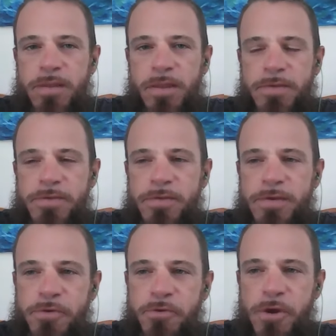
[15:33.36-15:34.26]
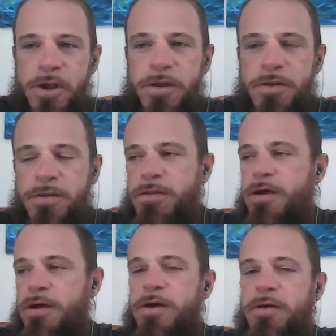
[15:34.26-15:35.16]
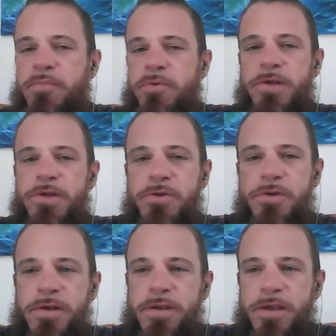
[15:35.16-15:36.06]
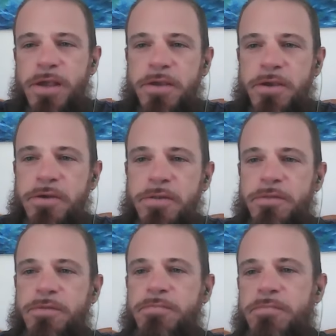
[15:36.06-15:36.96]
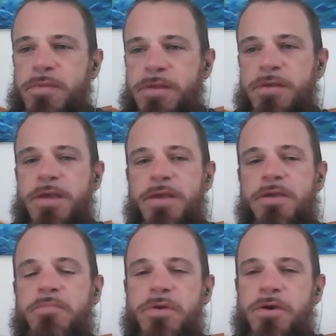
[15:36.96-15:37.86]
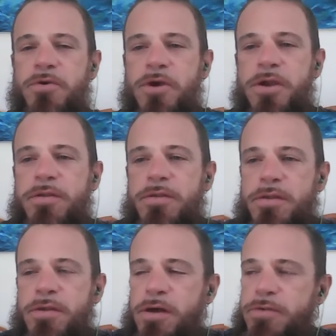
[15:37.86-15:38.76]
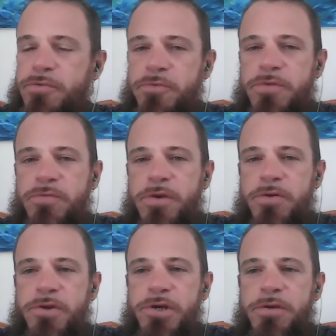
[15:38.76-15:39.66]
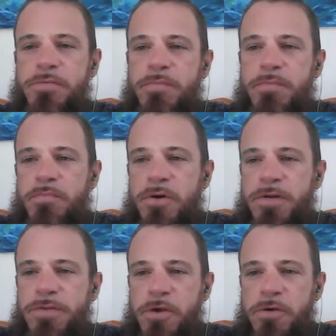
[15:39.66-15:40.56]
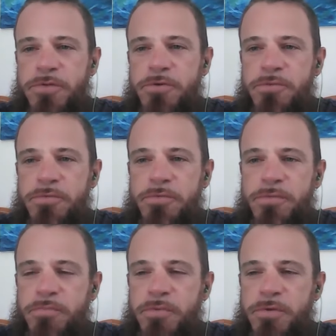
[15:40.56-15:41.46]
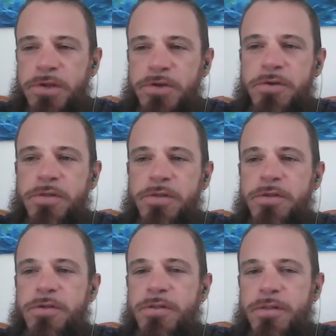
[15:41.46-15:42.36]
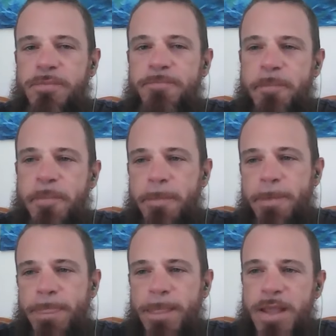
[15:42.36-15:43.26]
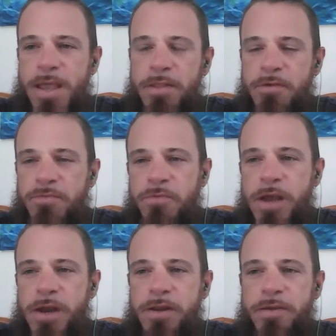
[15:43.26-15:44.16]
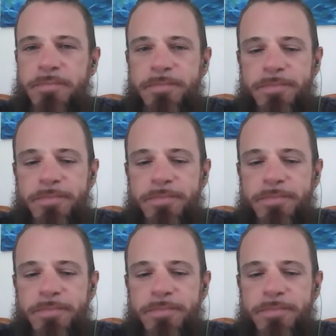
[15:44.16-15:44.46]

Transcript: Like it's a great potentially it could be a great source of energy, but it's also potentially the end of humanity.